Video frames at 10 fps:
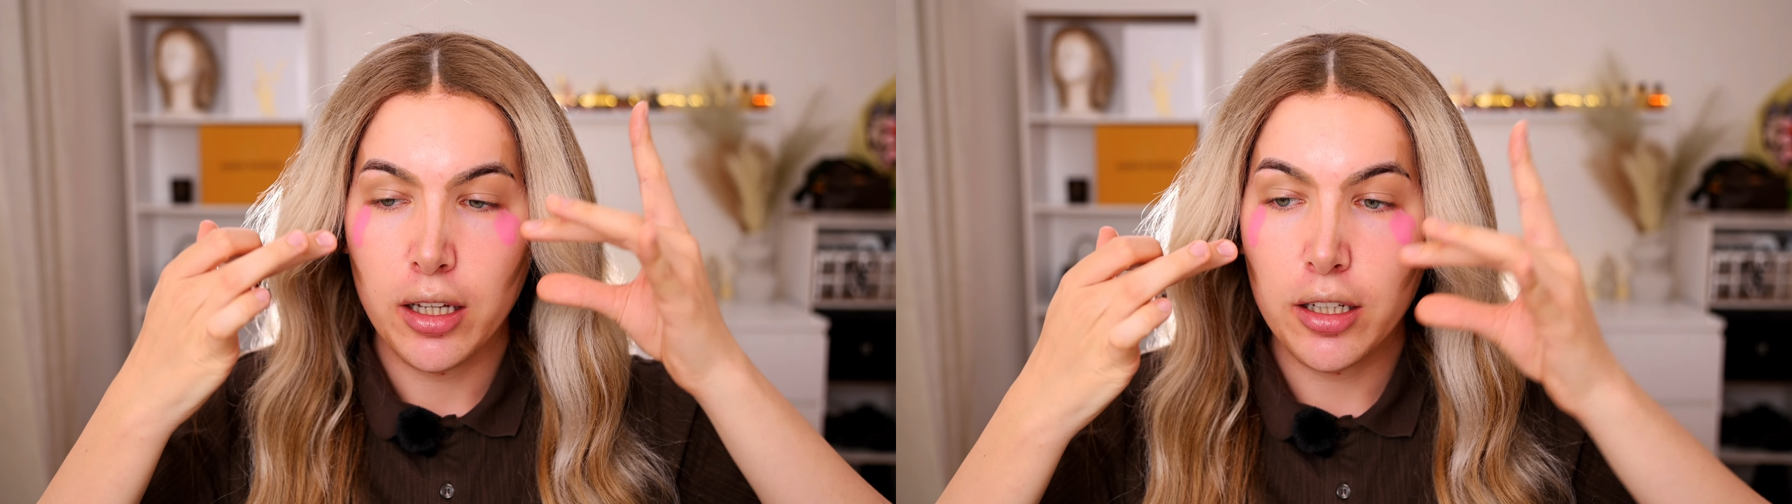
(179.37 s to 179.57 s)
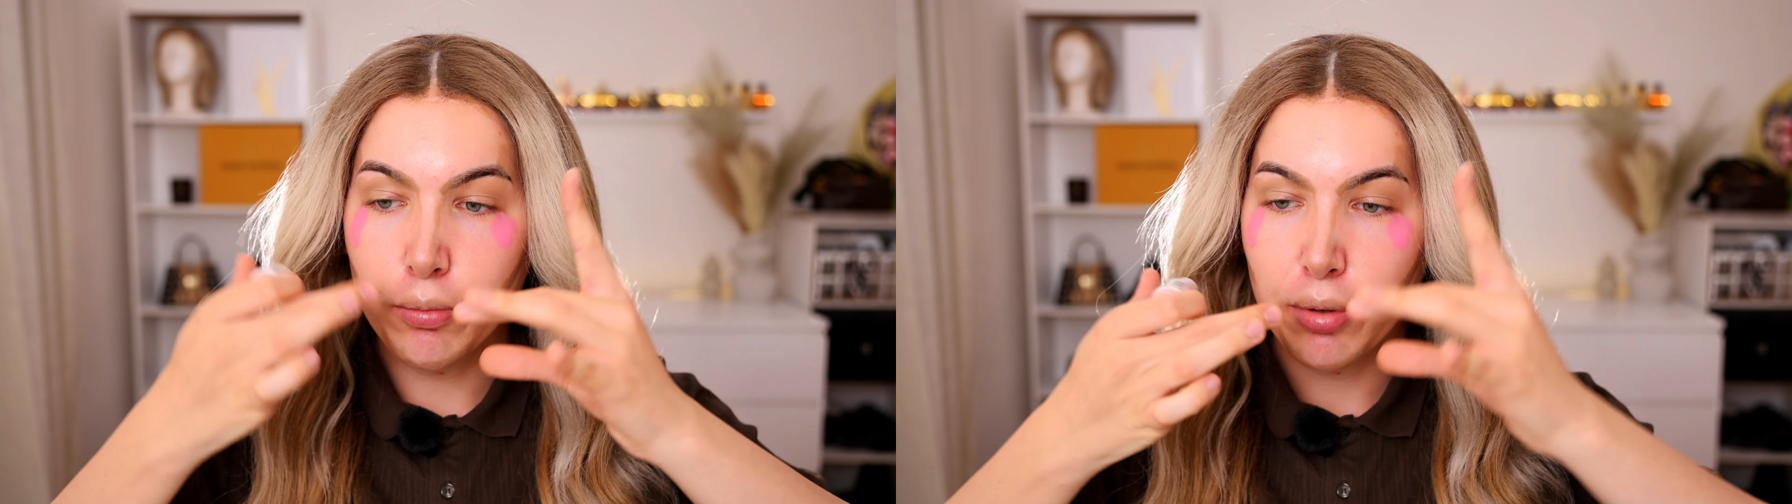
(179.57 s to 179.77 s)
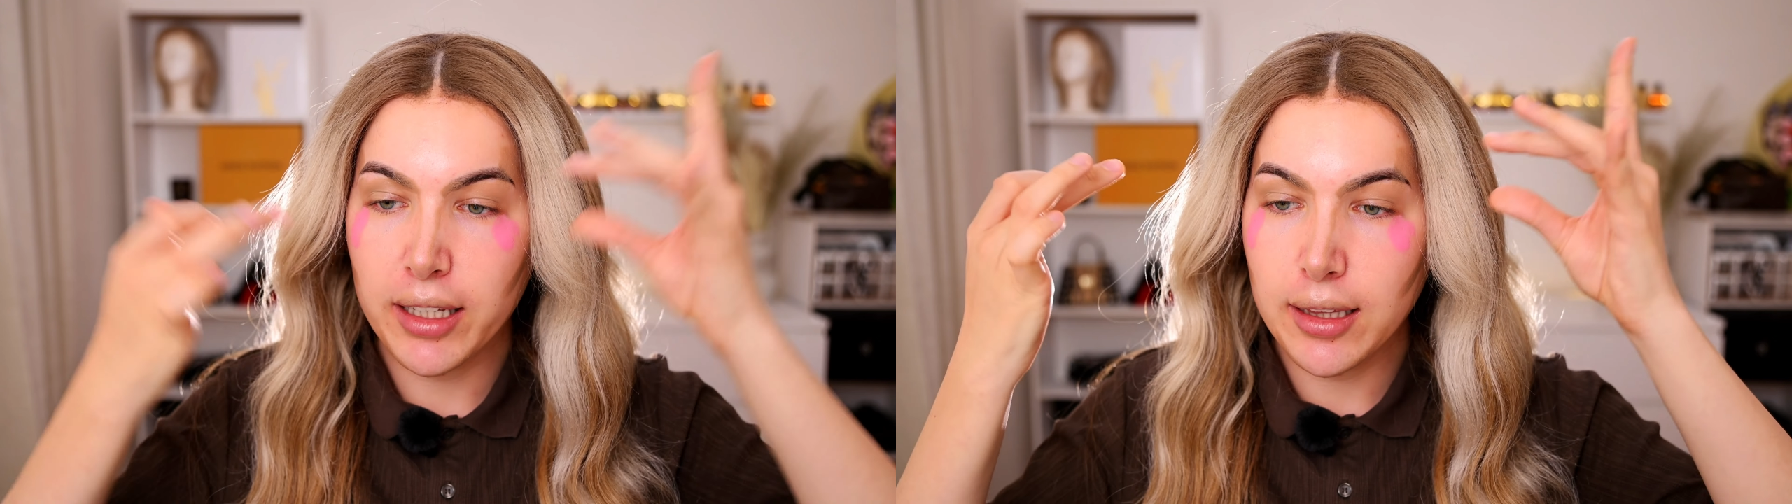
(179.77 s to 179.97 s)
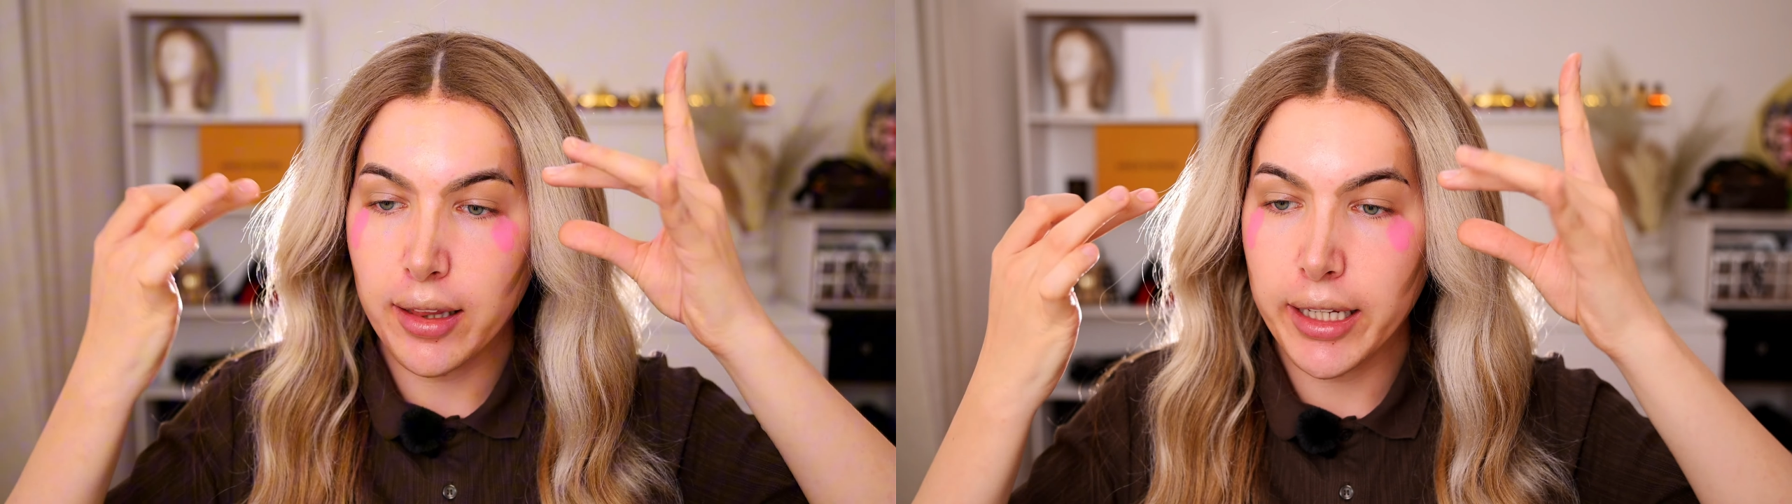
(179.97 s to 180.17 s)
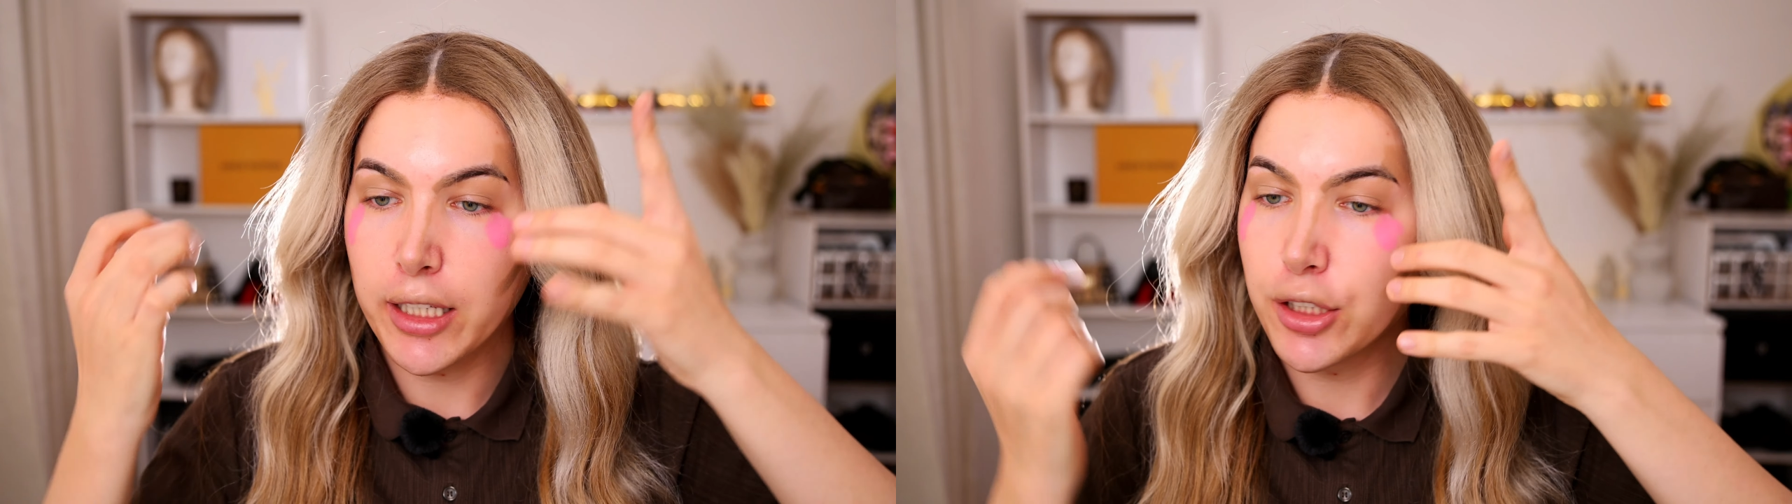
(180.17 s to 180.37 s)

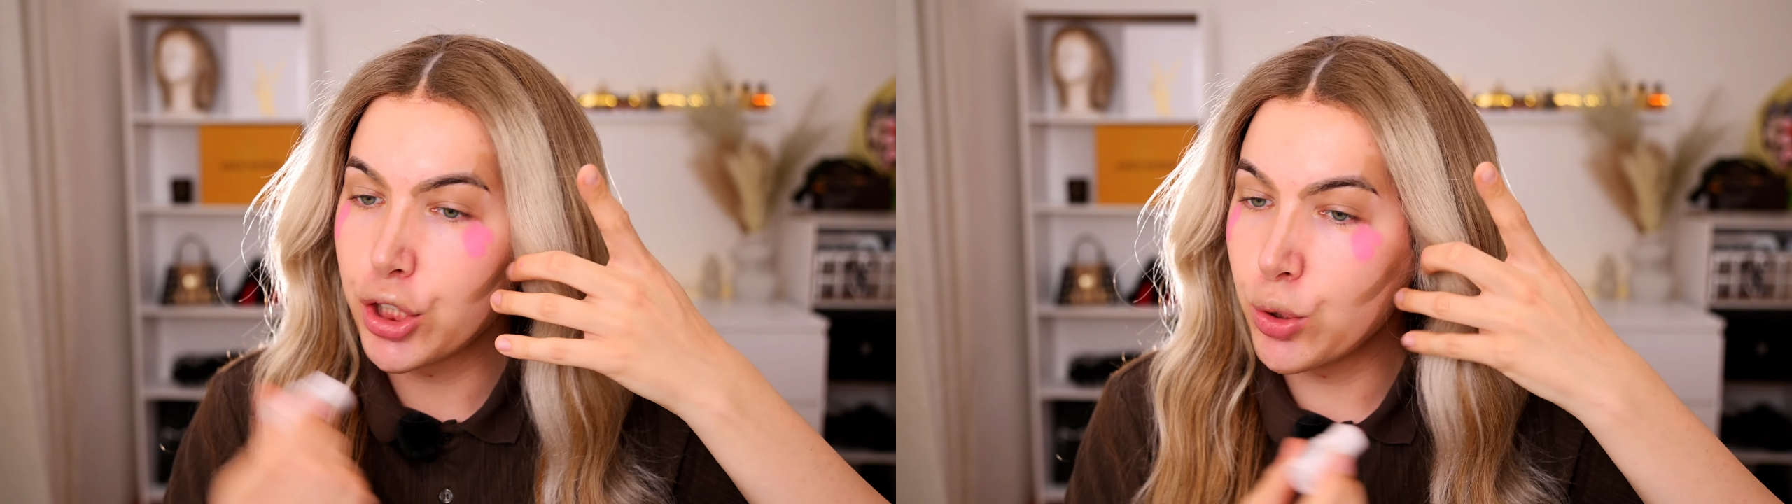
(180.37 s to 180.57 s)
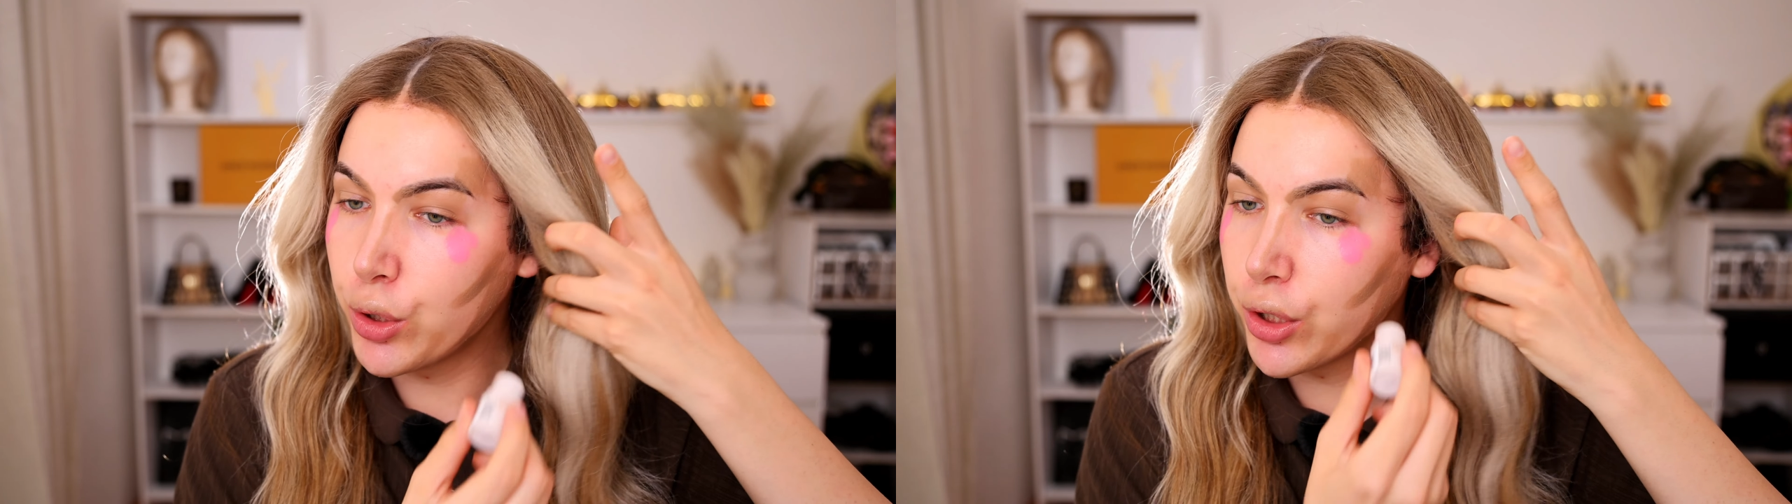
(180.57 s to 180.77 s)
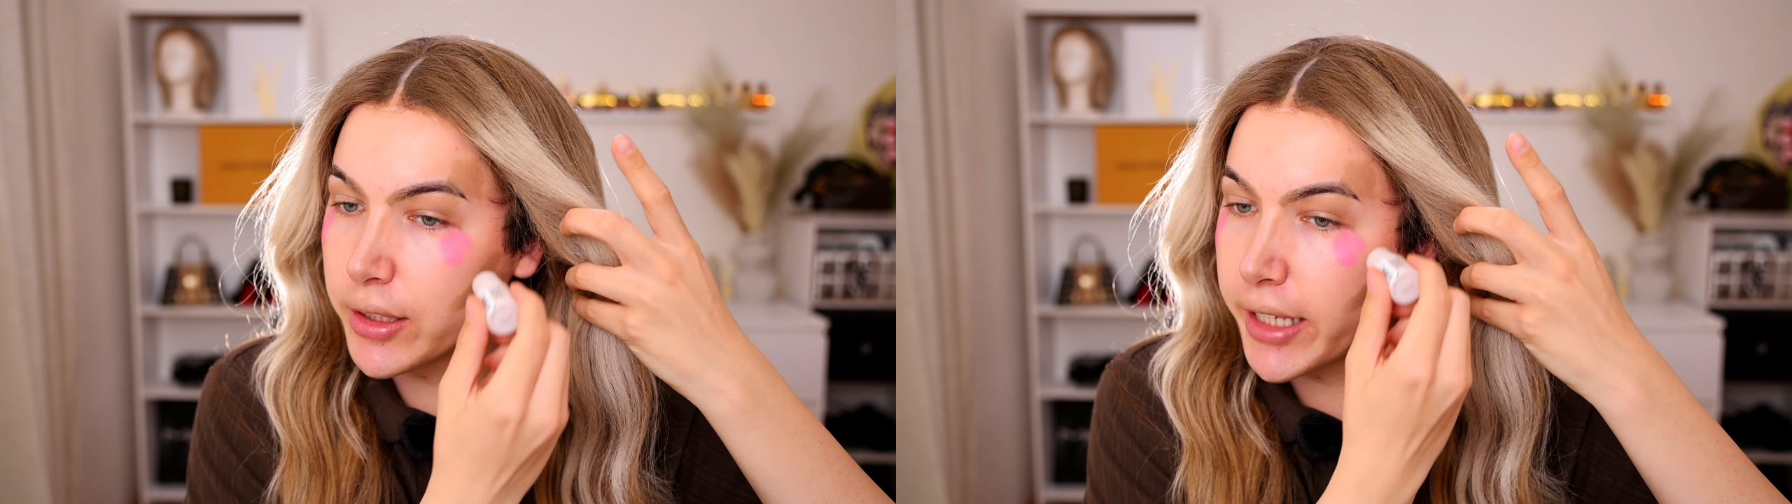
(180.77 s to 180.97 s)
completely to your